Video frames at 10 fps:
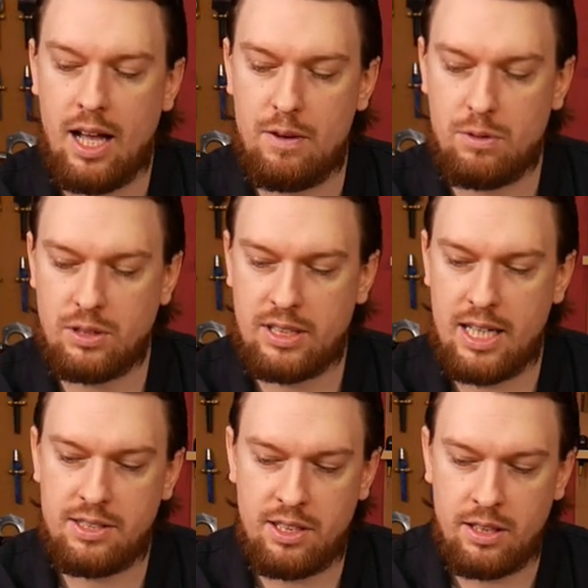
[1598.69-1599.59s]
Everyone
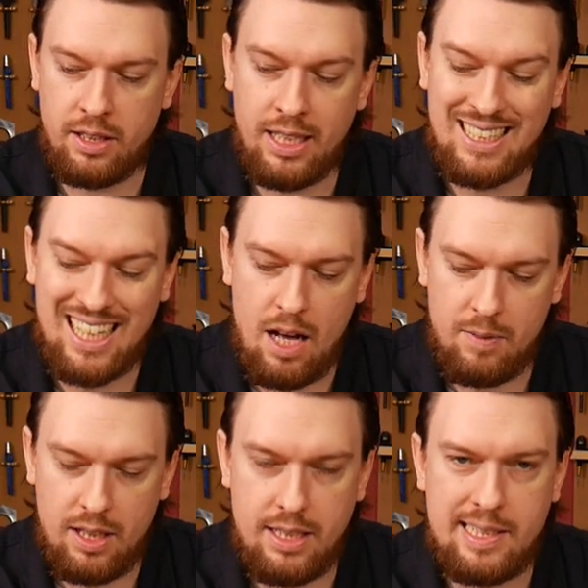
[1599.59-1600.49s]
says, you know, you need to
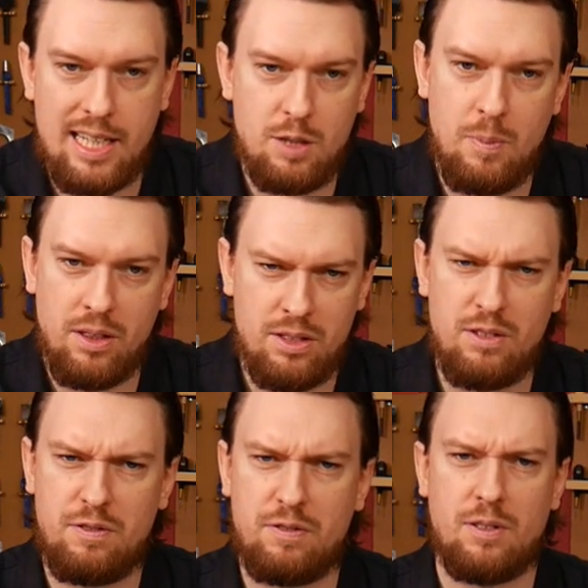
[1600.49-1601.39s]
have at least six months
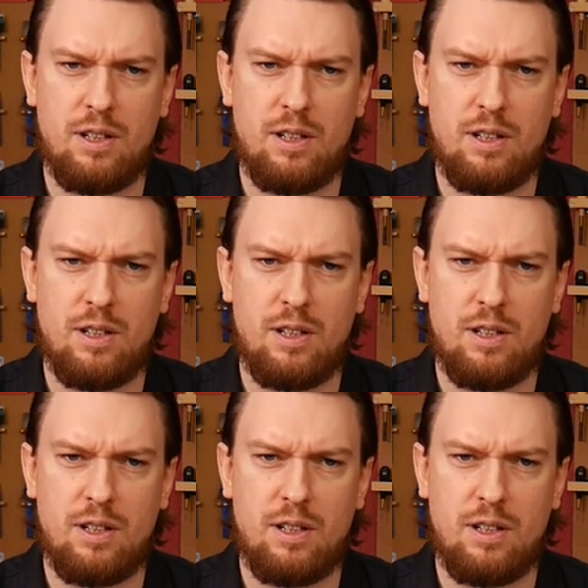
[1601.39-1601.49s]
of,